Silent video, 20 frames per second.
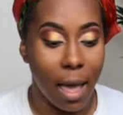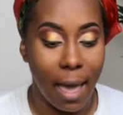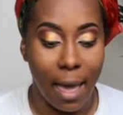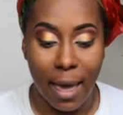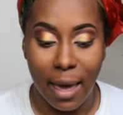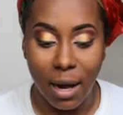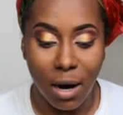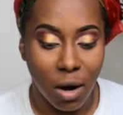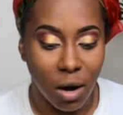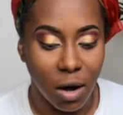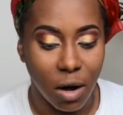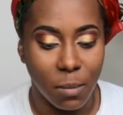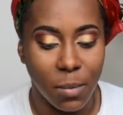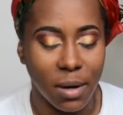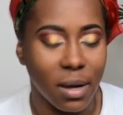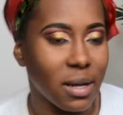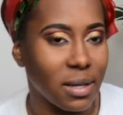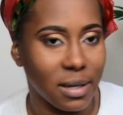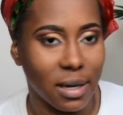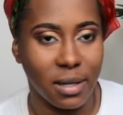at all
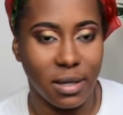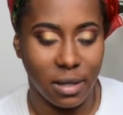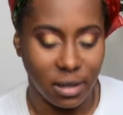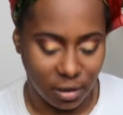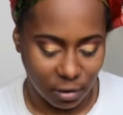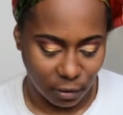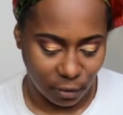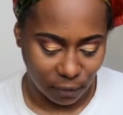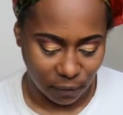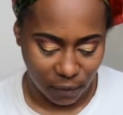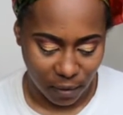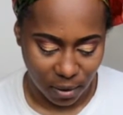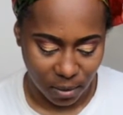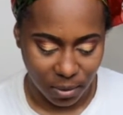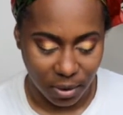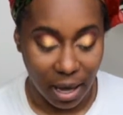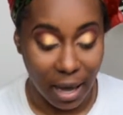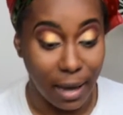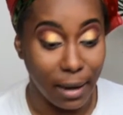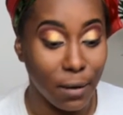because I just
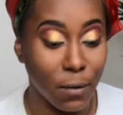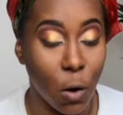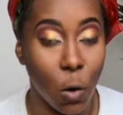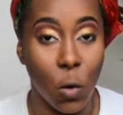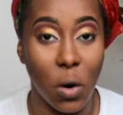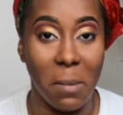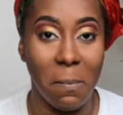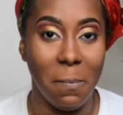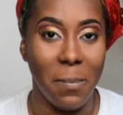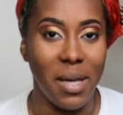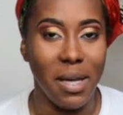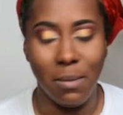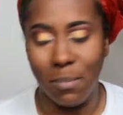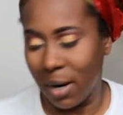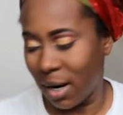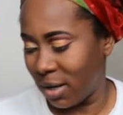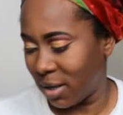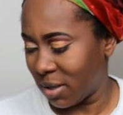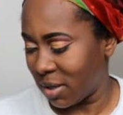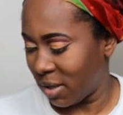felt like, on me
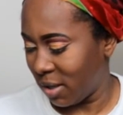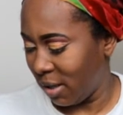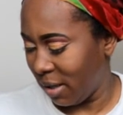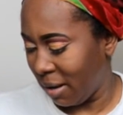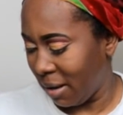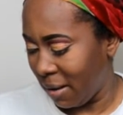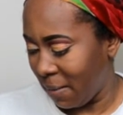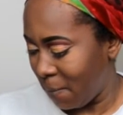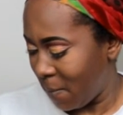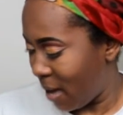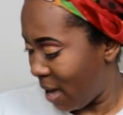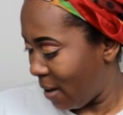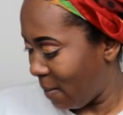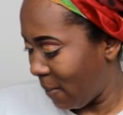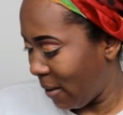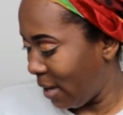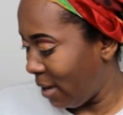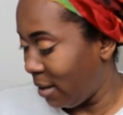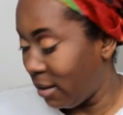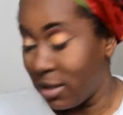personally, it made
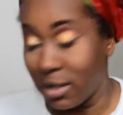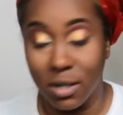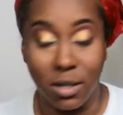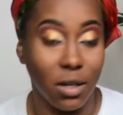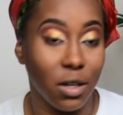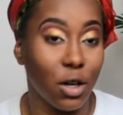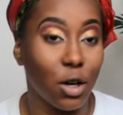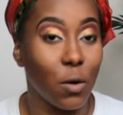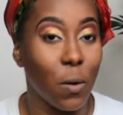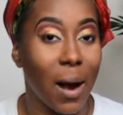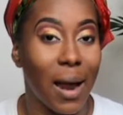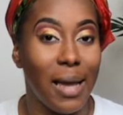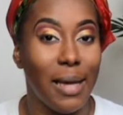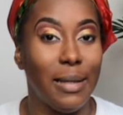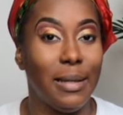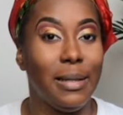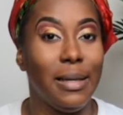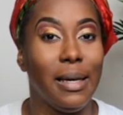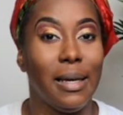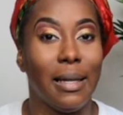me just look
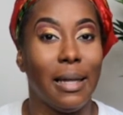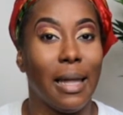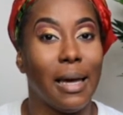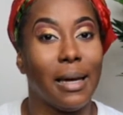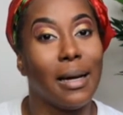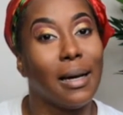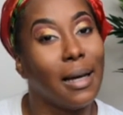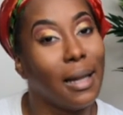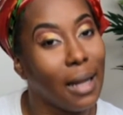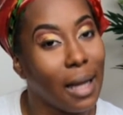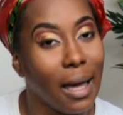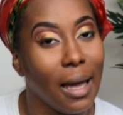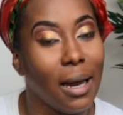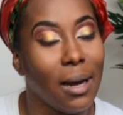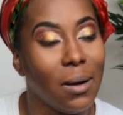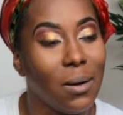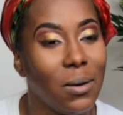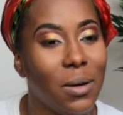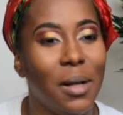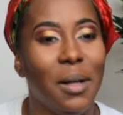crazy and like a
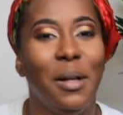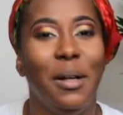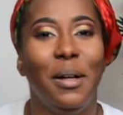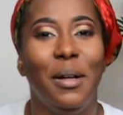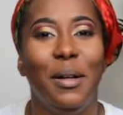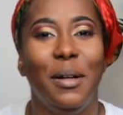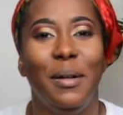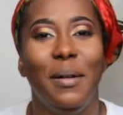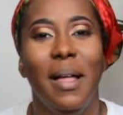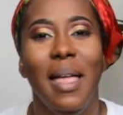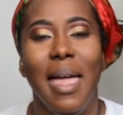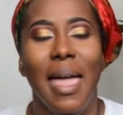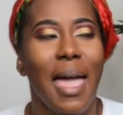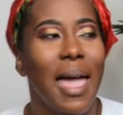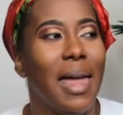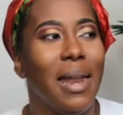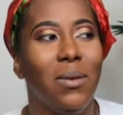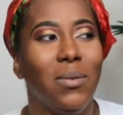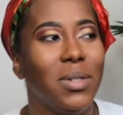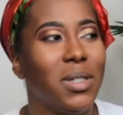clown.
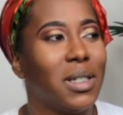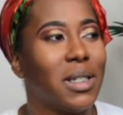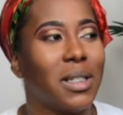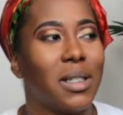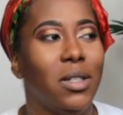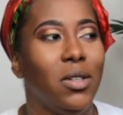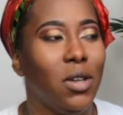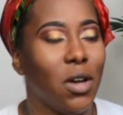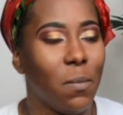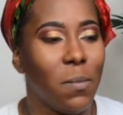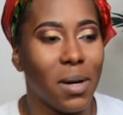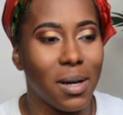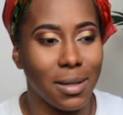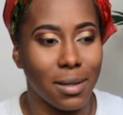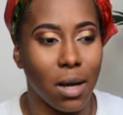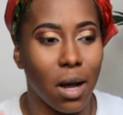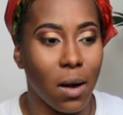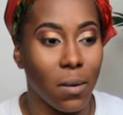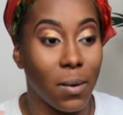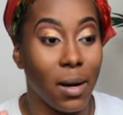And it was just, you know,
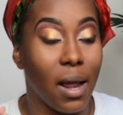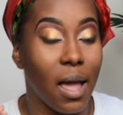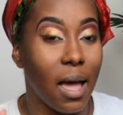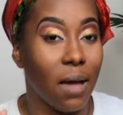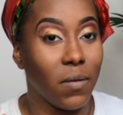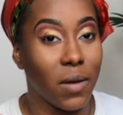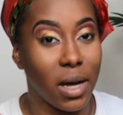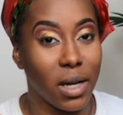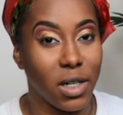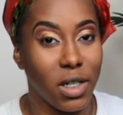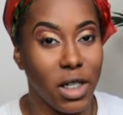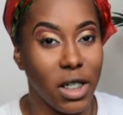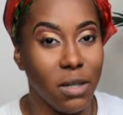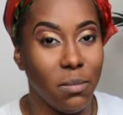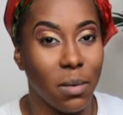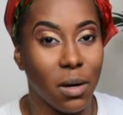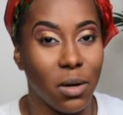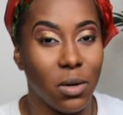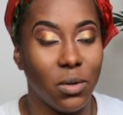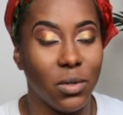because I already have high
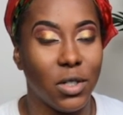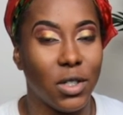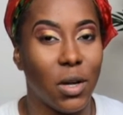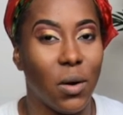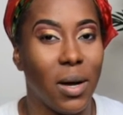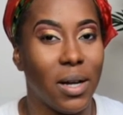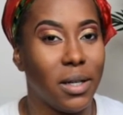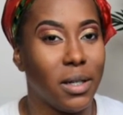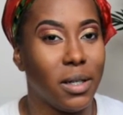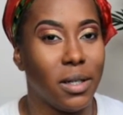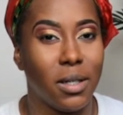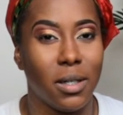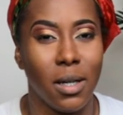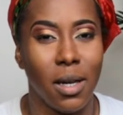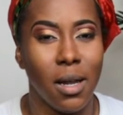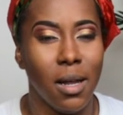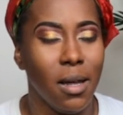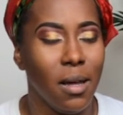cheekbones, so I just